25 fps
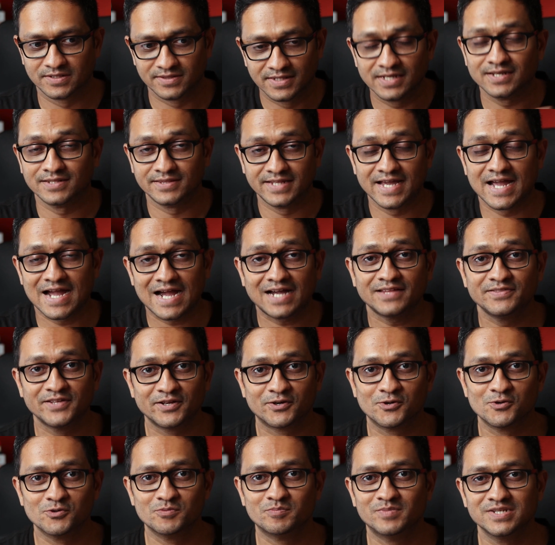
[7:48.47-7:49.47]
they, they had
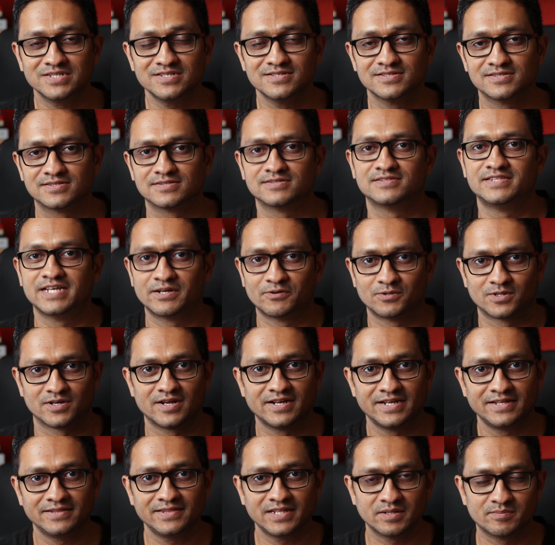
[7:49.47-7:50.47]
their own businesses. They were
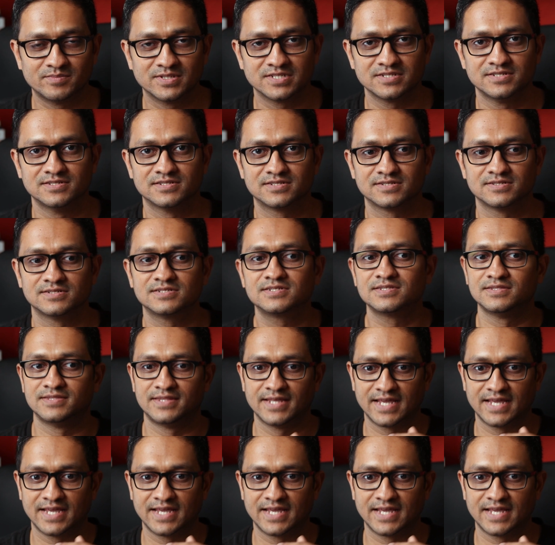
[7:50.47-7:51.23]
running their businesses.